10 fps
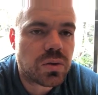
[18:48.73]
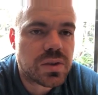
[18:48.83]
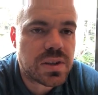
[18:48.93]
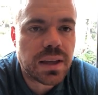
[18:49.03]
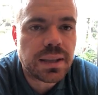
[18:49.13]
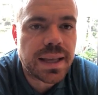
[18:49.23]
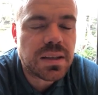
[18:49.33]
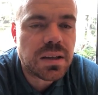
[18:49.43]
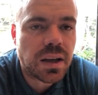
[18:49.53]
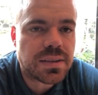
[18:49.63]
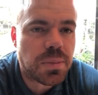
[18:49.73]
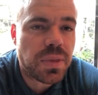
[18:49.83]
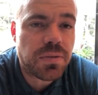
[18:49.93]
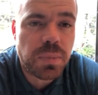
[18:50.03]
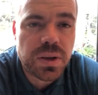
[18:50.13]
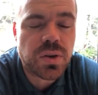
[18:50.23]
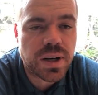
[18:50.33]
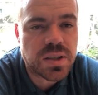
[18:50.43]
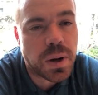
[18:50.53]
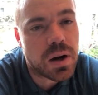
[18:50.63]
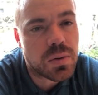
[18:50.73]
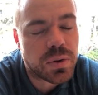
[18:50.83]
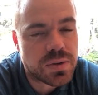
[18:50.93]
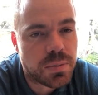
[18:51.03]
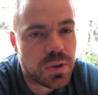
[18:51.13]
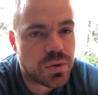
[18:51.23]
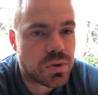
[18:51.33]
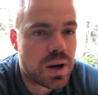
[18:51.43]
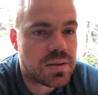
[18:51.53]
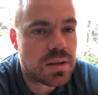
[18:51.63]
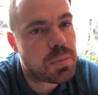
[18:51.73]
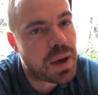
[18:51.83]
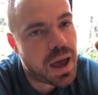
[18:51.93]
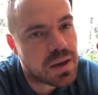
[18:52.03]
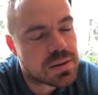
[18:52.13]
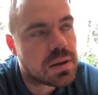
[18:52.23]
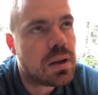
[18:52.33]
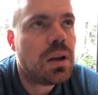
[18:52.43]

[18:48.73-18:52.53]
say, lending, except they've been transparent with some of those trades in the past.